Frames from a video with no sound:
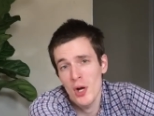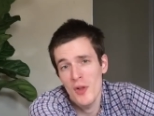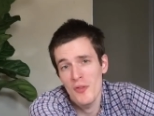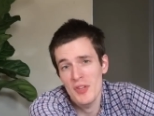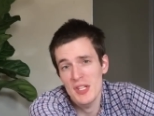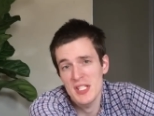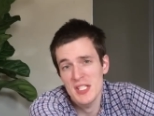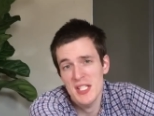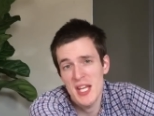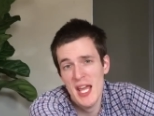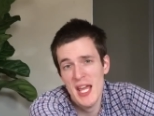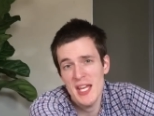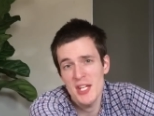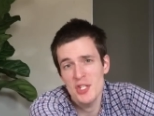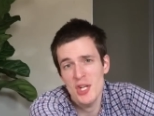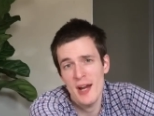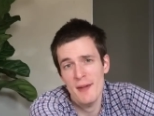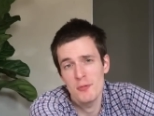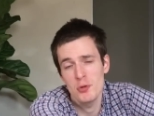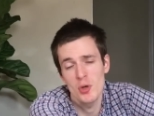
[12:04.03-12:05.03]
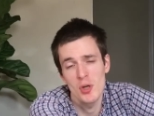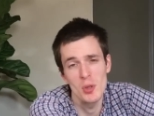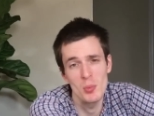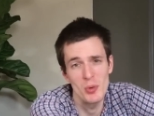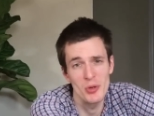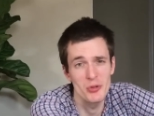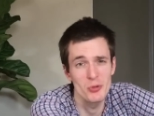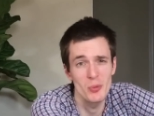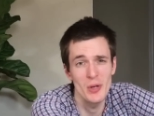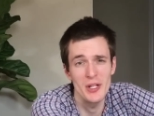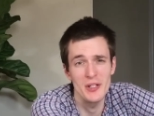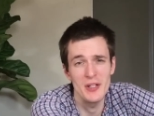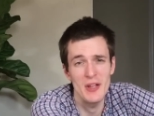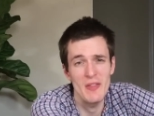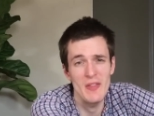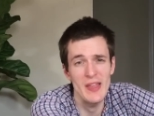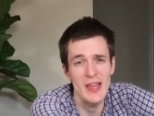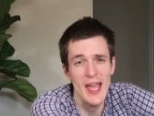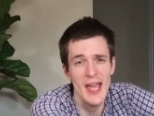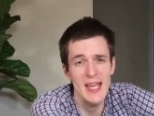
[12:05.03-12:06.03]
on the stage after it was written
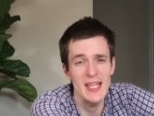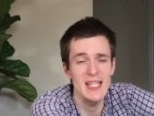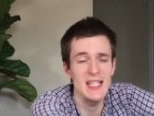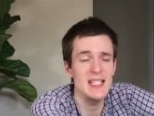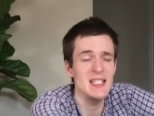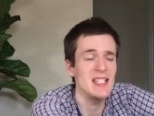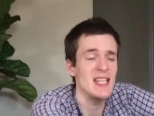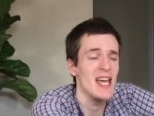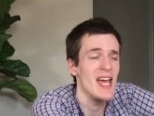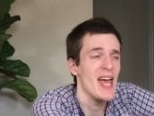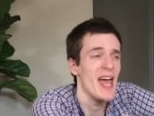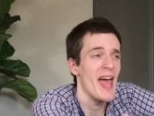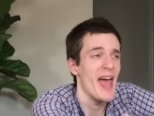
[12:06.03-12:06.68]
in the eighties,